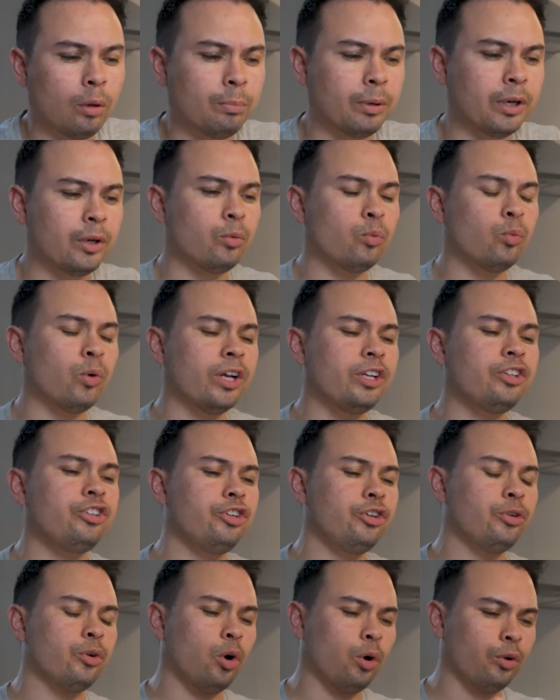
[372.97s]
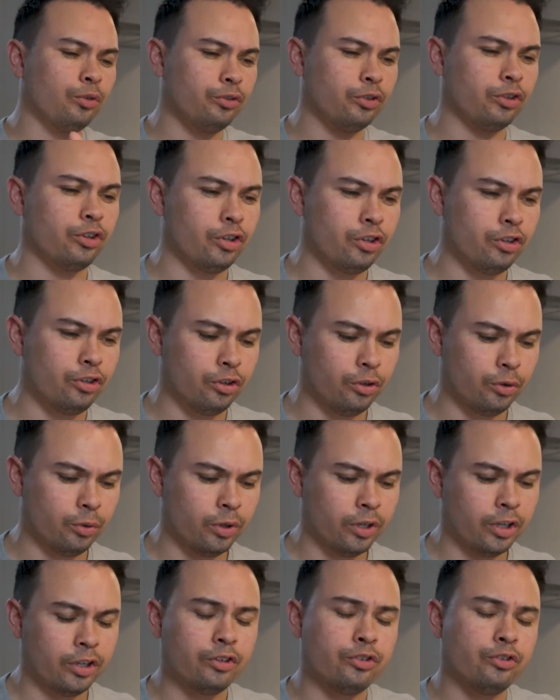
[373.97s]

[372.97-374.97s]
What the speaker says: But what you also could do